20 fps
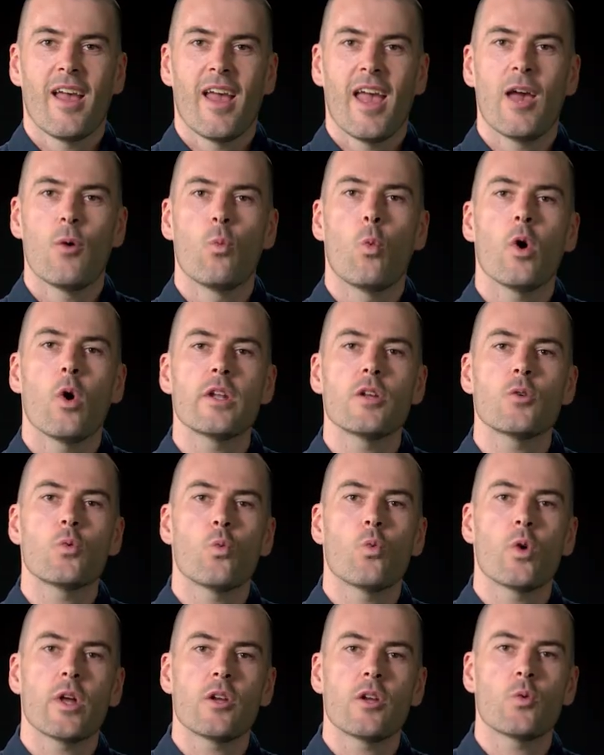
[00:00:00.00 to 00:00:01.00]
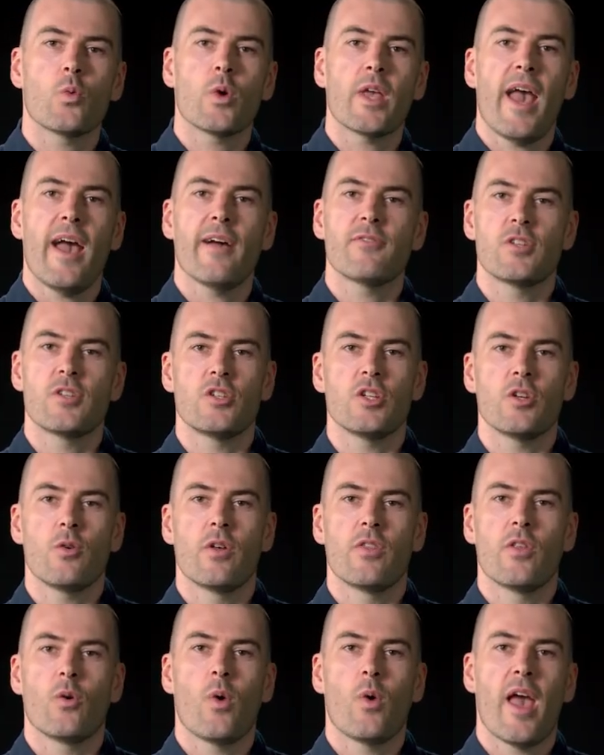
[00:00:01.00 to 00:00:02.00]
And what did we have to do
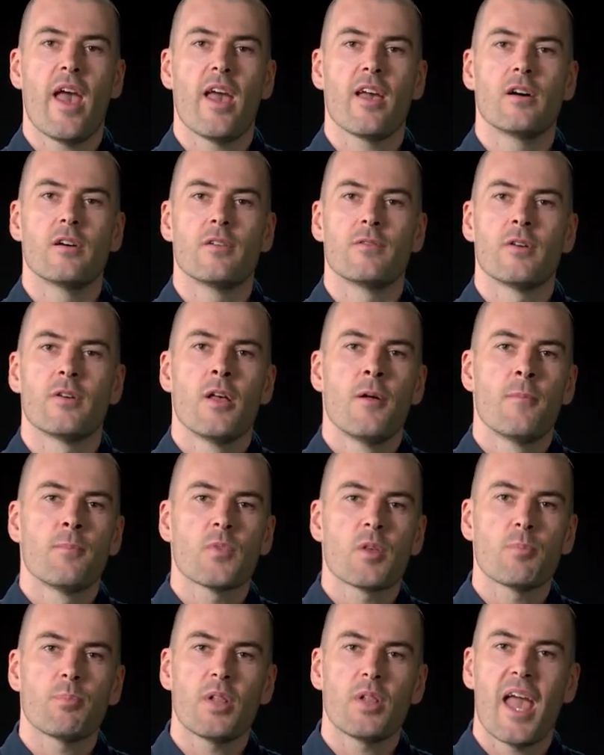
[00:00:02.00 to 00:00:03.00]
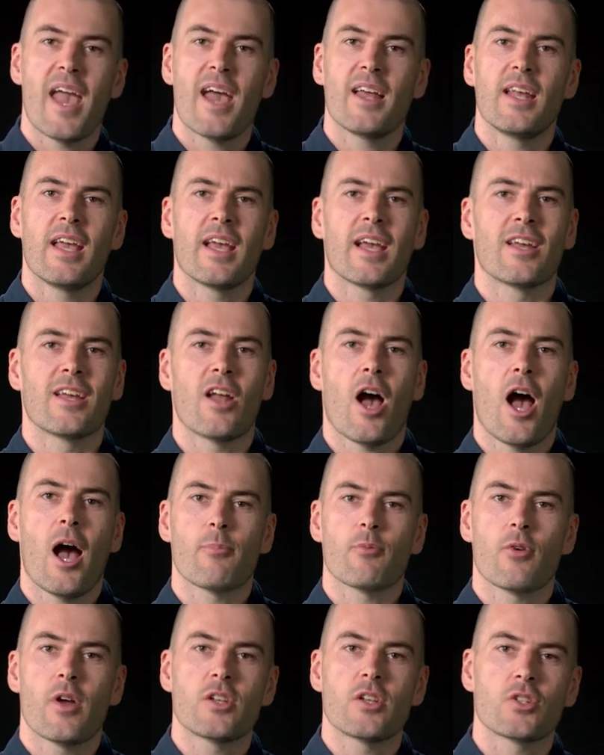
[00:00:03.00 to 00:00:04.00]
in the way of planning and
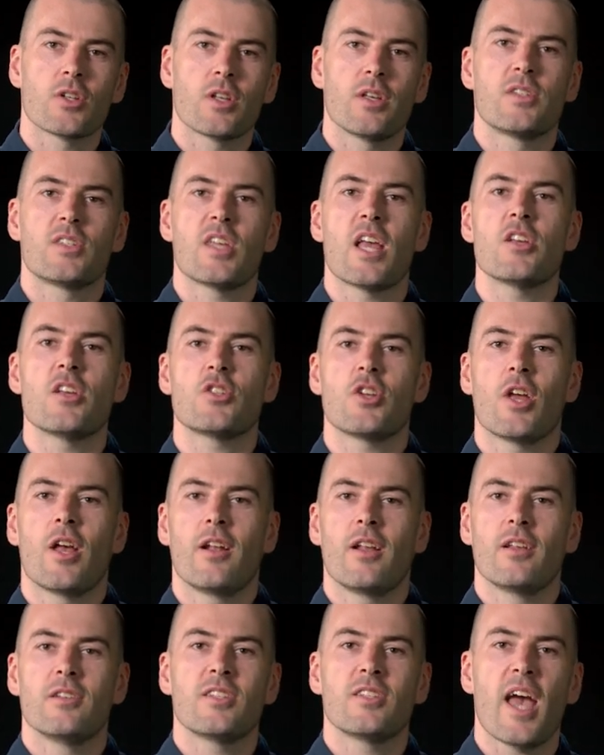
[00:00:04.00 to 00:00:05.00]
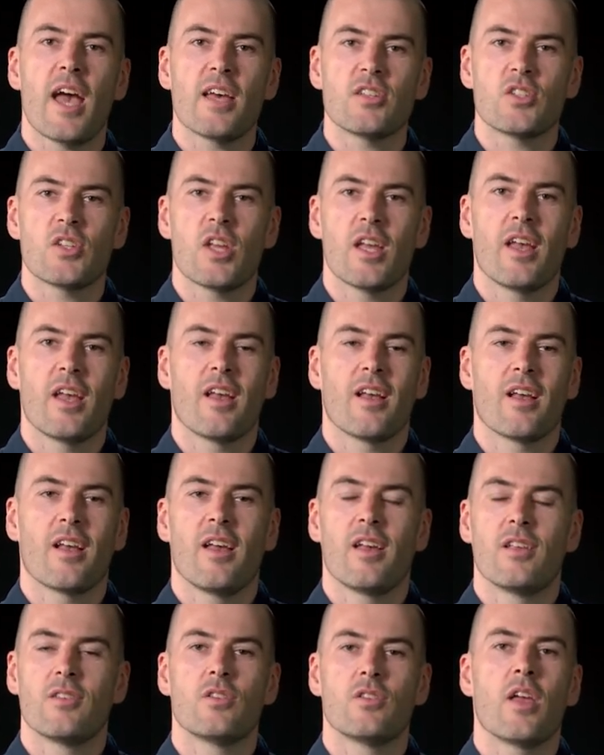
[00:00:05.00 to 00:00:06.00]
operationalization and testing
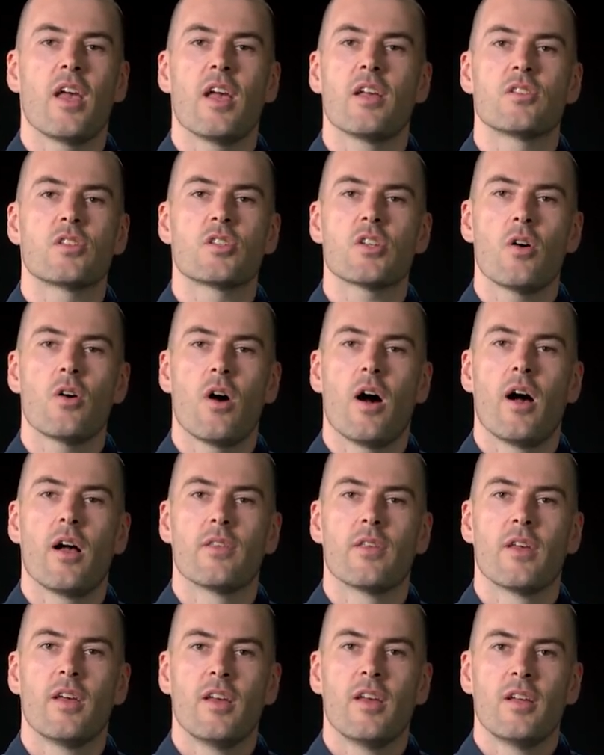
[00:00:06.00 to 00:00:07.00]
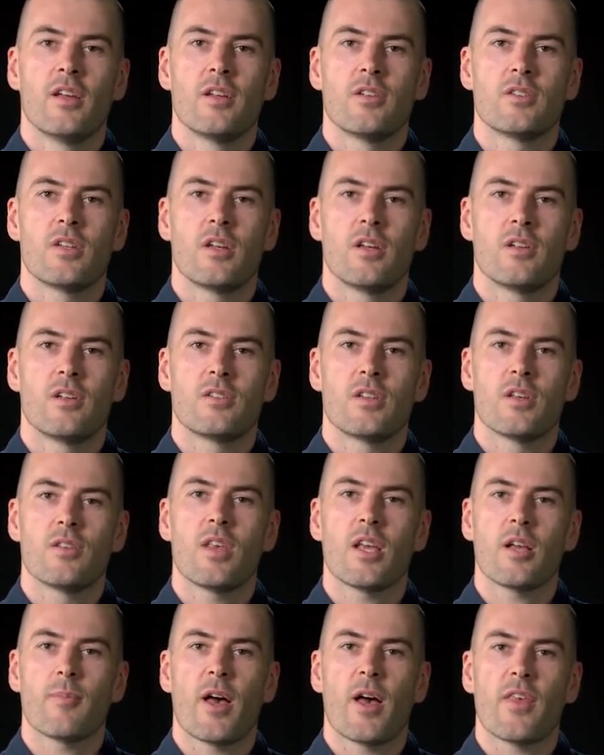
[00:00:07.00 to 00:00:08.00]
and so on to
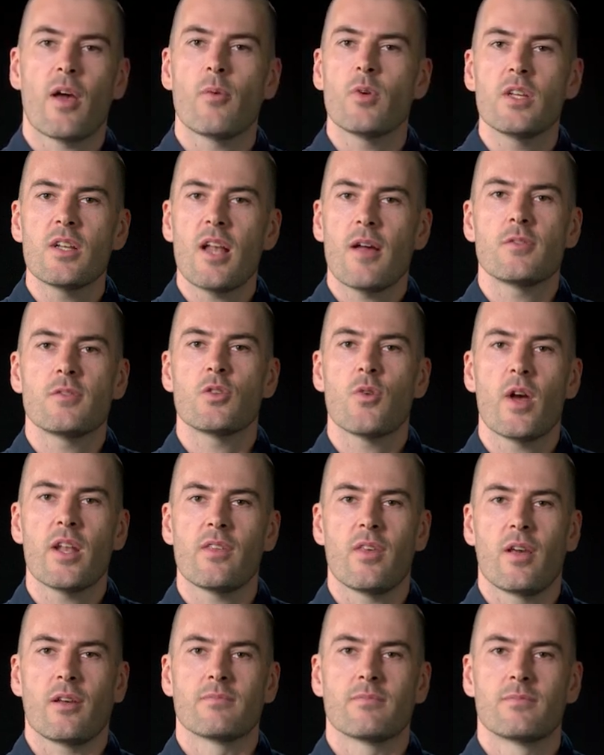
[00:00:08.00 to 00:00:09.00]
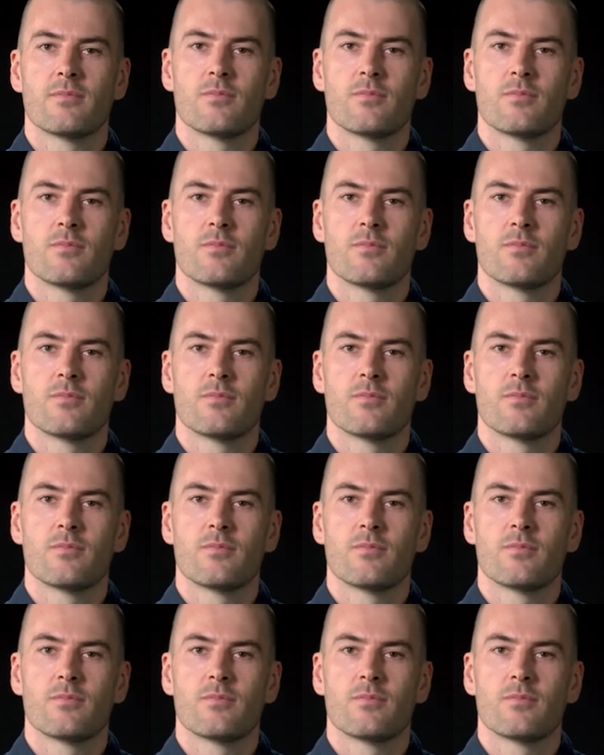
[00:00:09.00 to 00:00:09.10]
think about that? We didn't have to do anything.